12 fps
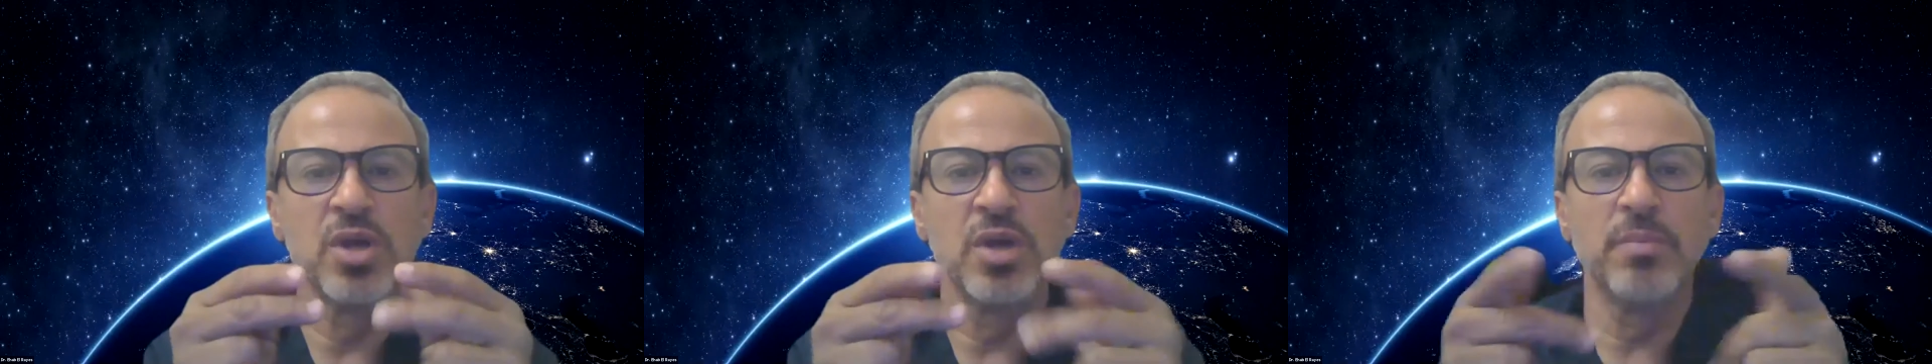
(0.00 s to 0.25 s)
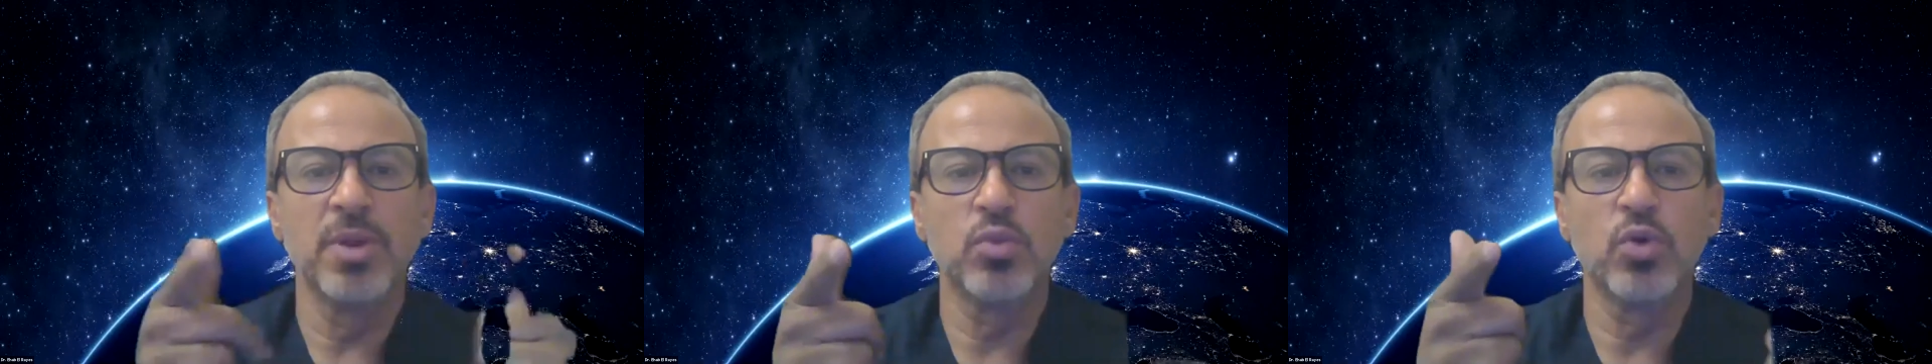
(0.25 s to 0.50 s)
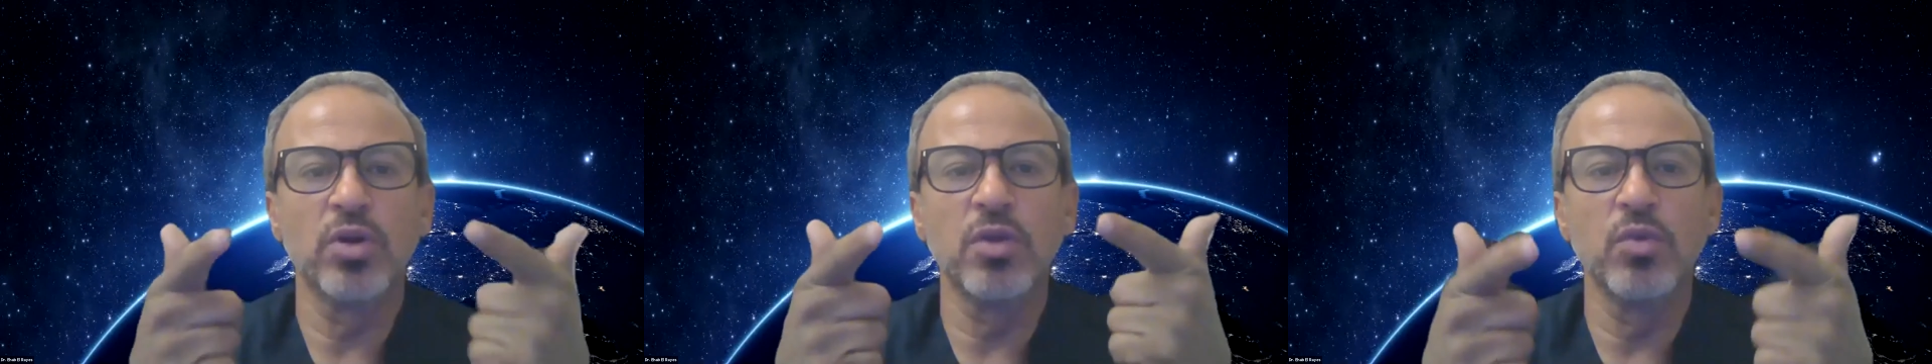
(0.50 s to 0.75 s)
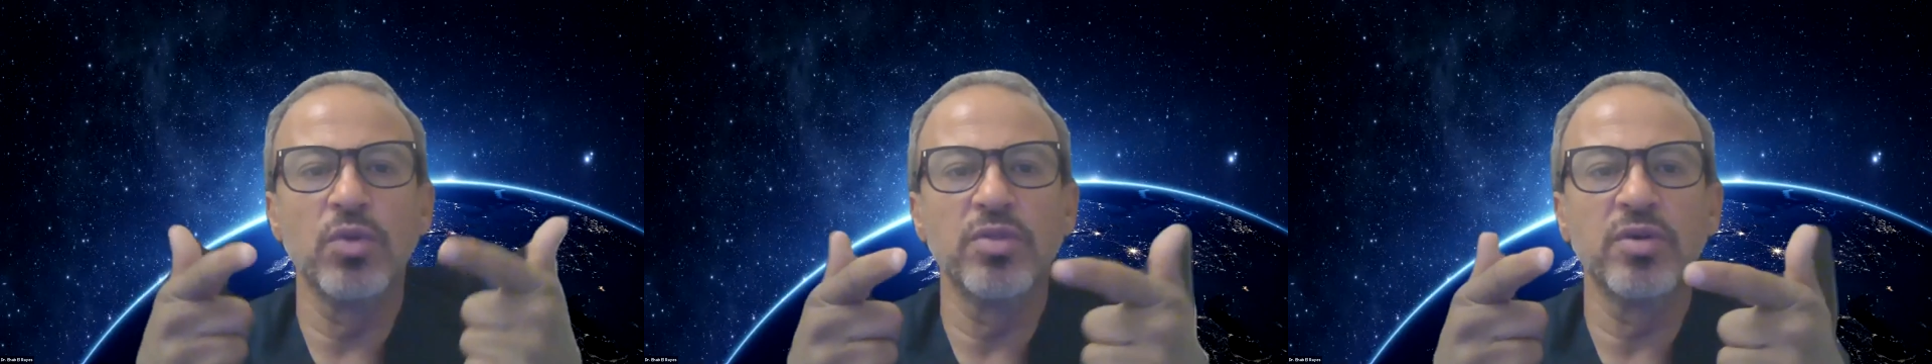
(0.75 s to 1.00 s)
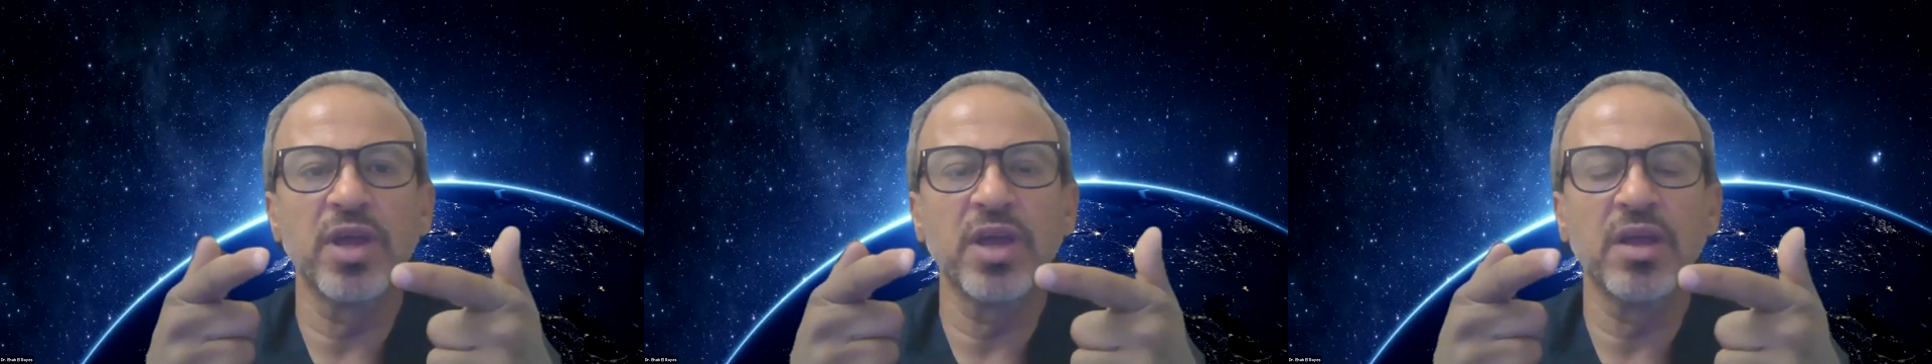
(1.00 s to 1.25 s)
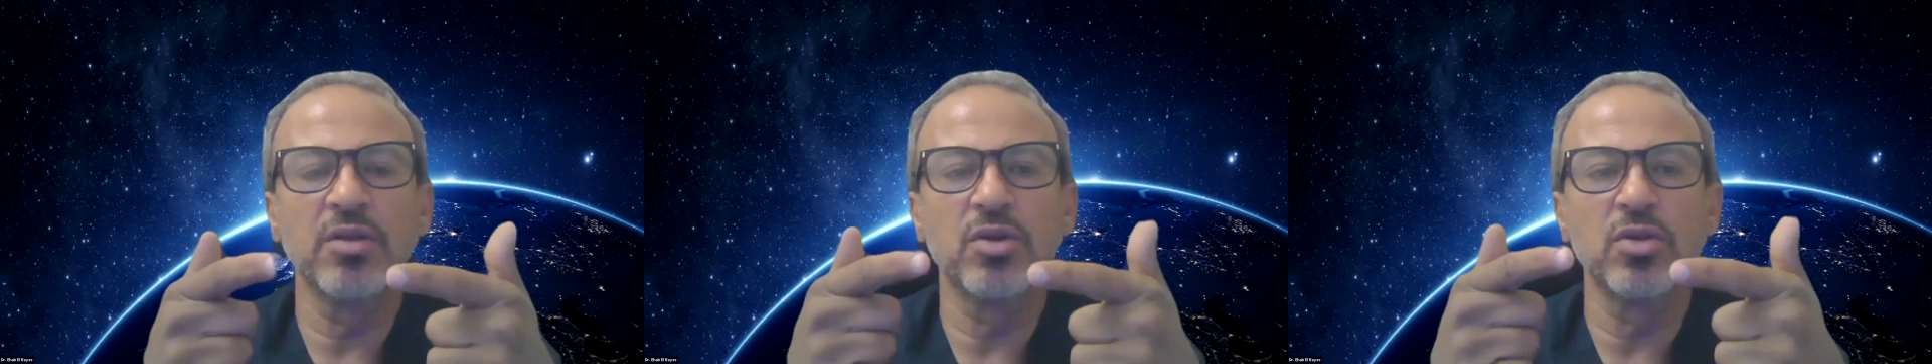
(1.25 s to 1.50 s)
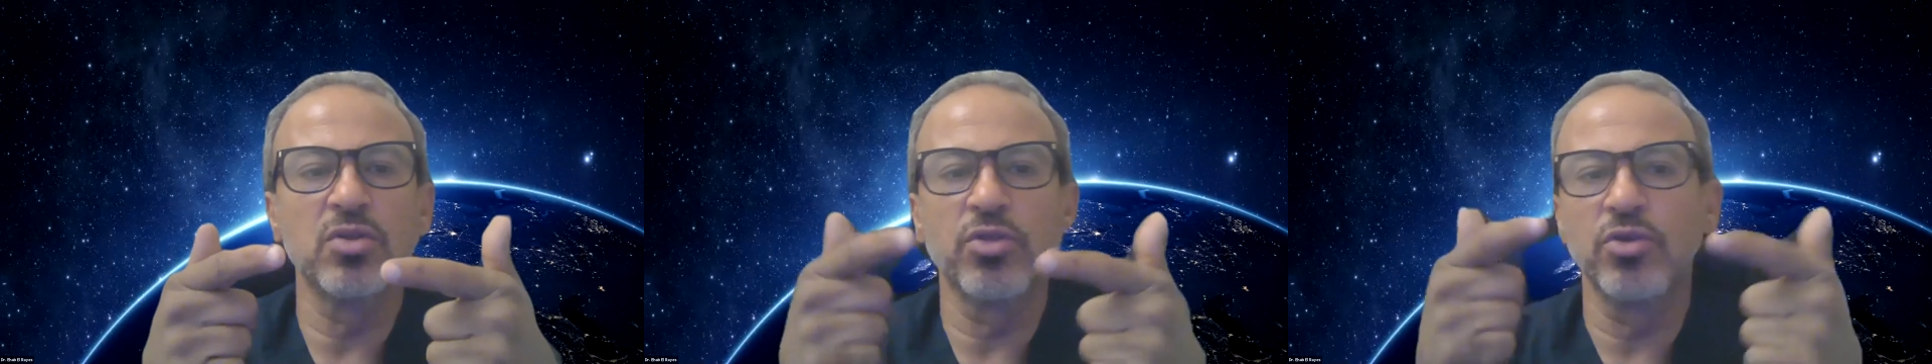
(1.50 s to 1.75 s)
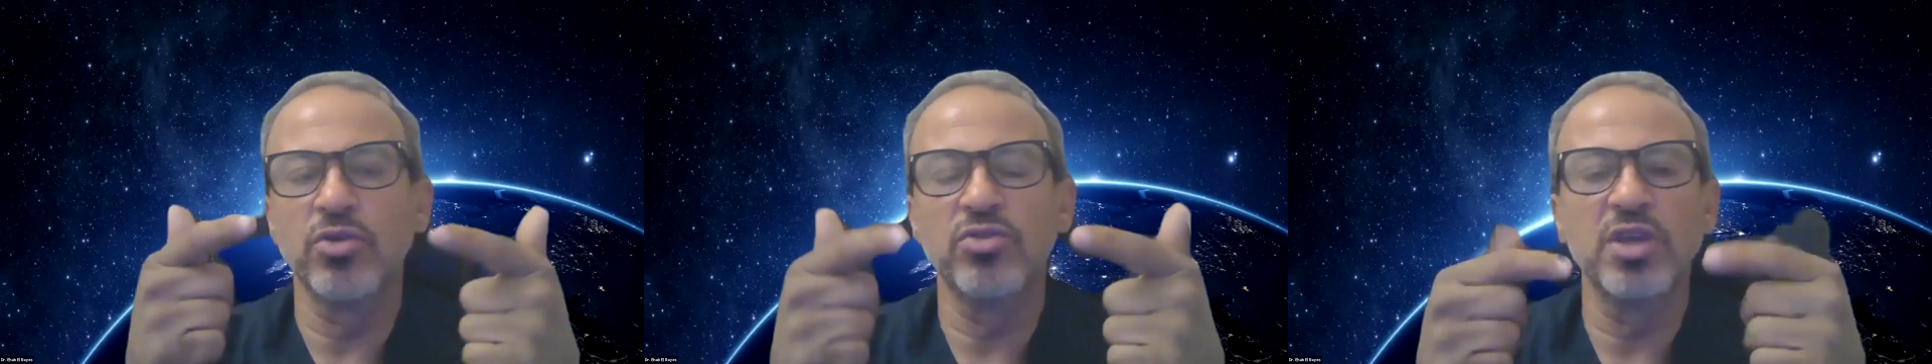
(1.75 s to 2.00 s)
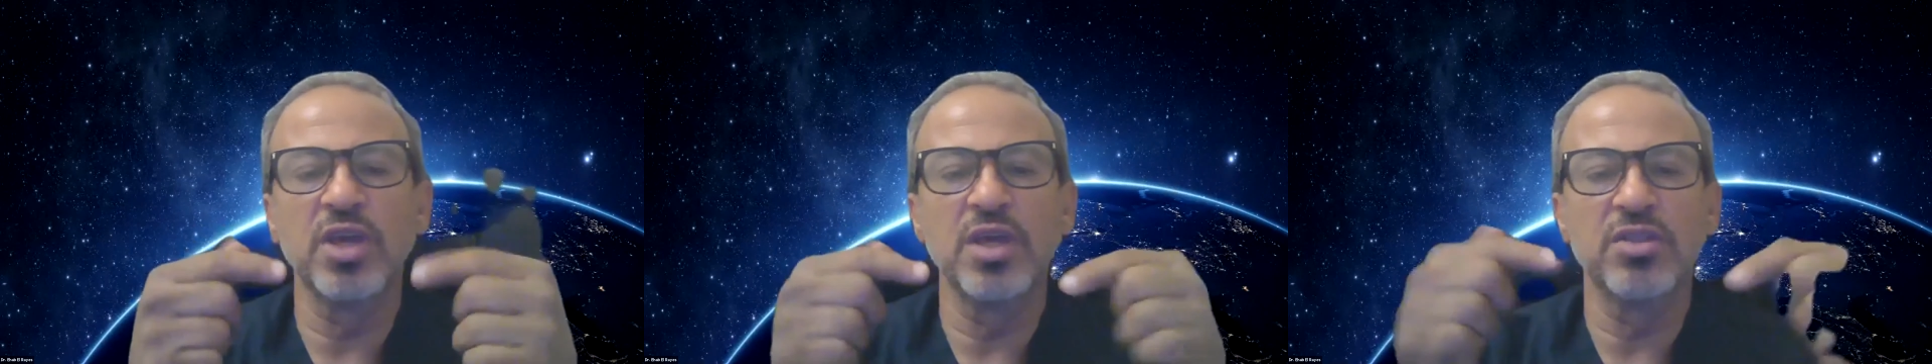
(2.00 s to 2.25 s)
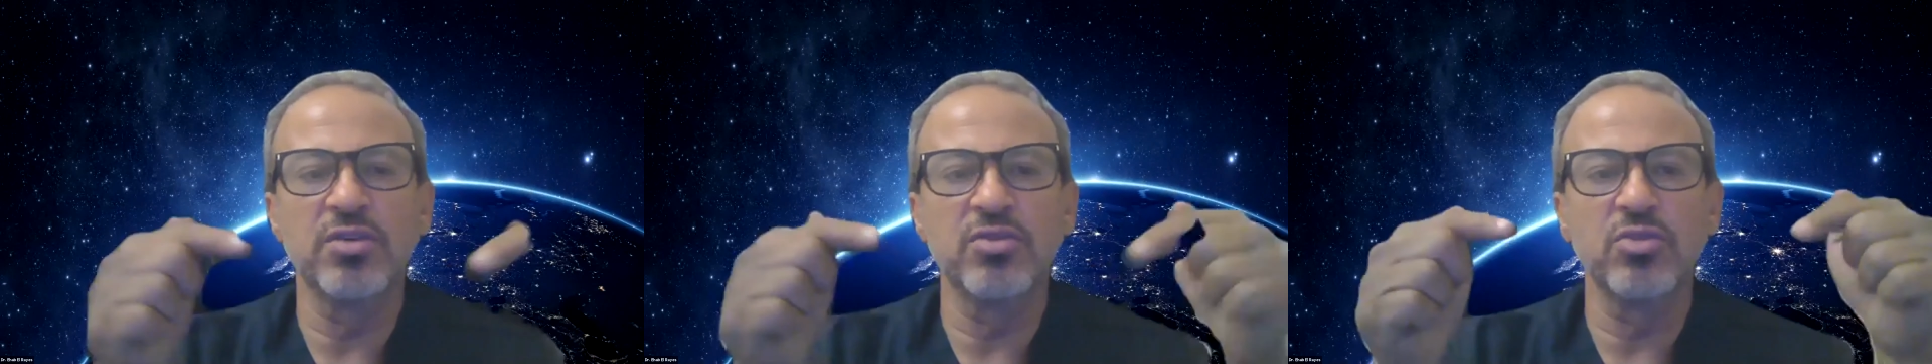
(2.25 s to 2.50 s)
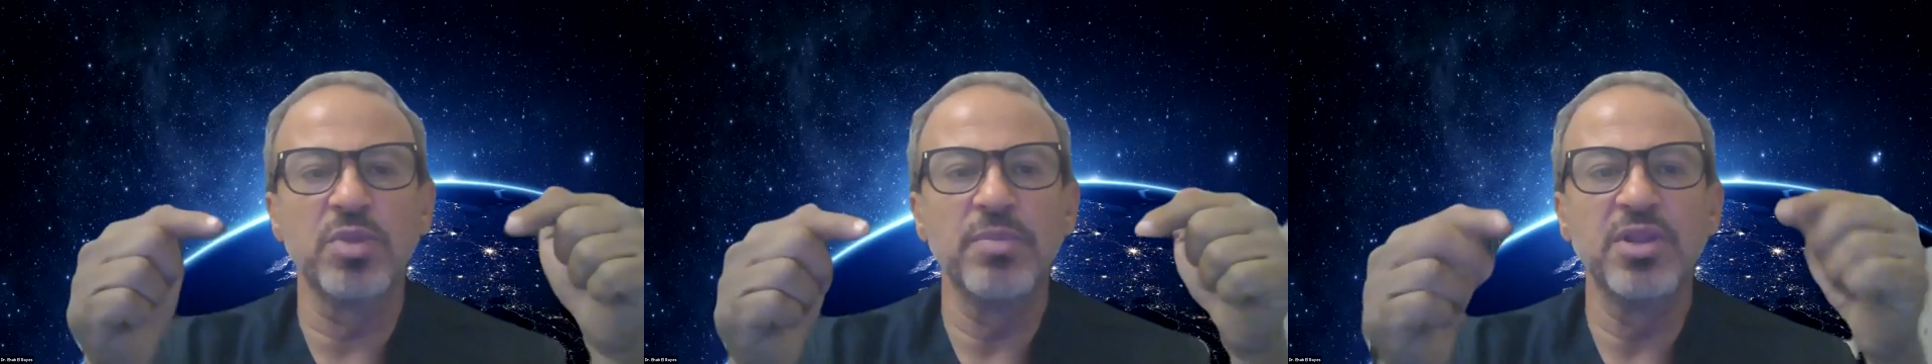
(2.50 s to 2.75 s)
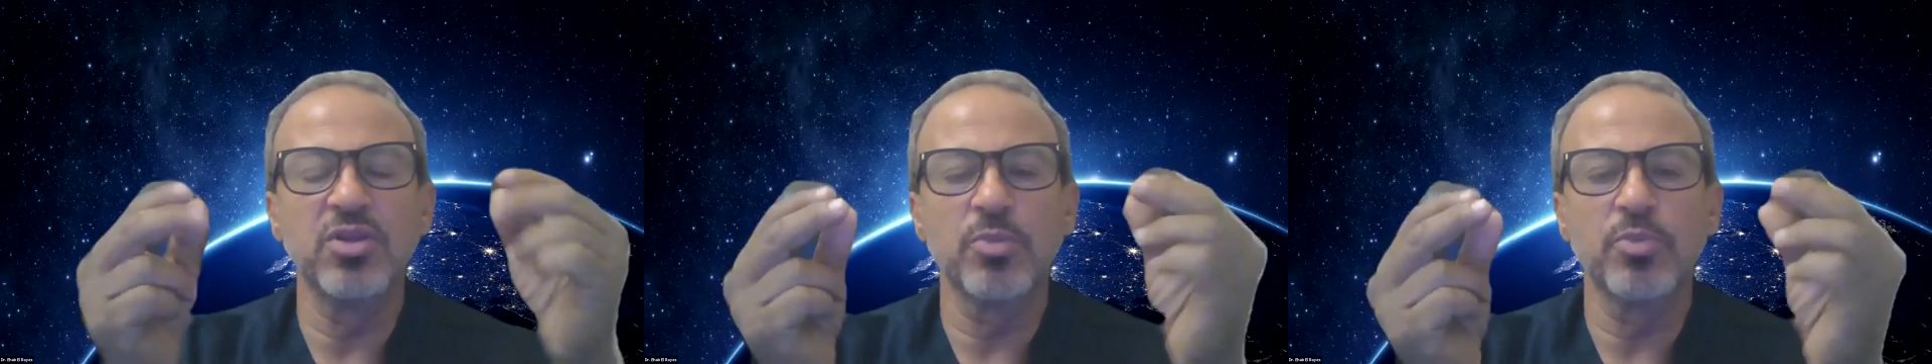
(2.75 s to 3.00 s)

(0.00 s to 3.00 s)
But working with the regular 30mm